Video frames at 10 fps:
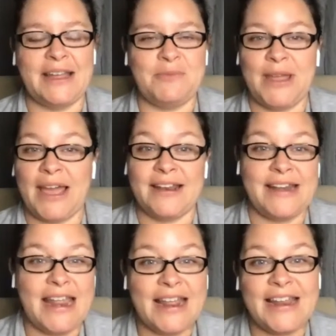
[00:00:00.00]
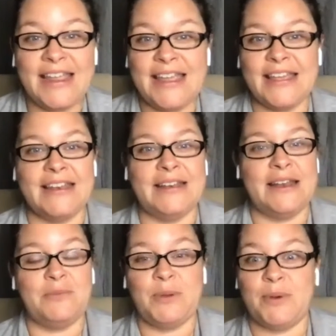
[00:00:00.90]
we had a nanny, and
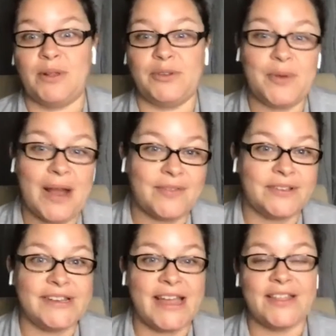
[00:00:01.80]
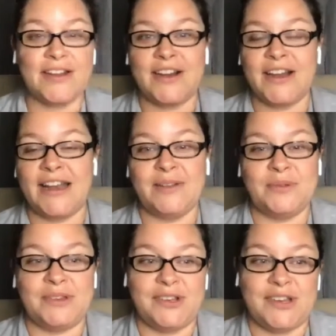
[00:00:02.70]
we would all travel together, and it
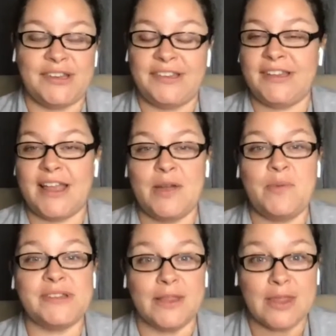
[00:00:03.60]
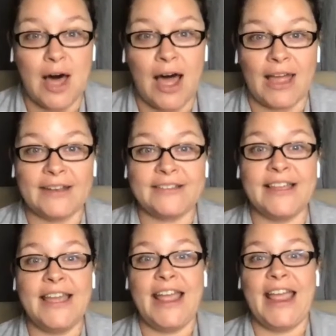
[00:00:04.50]
was a lot.
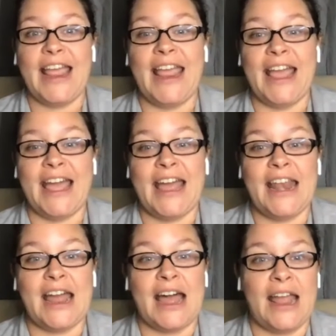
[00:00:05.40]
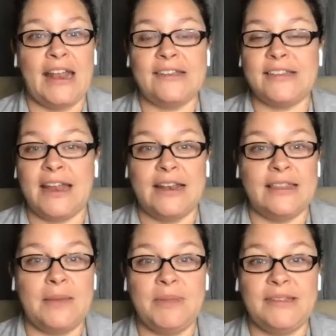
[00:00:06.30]
And I decided,
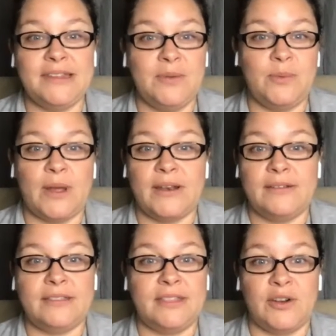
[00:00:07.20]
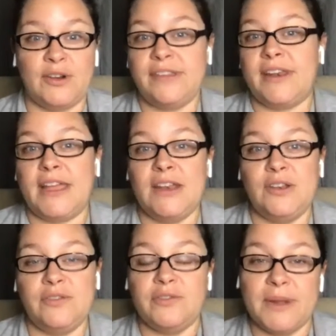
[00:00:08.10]
let me see what there is that I can
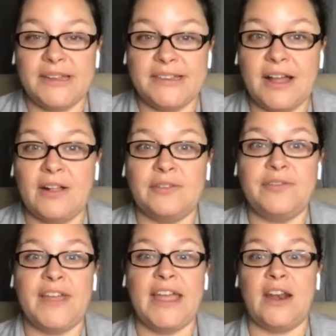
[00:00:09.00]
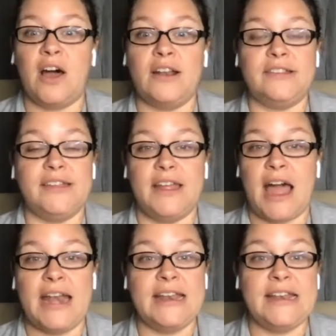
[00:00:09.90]
do for myself. And honestly,
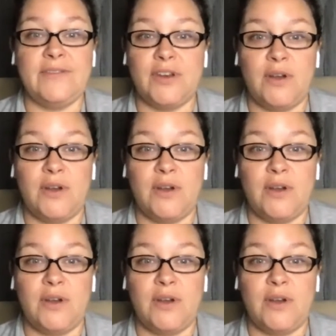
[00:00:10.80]
I didn't even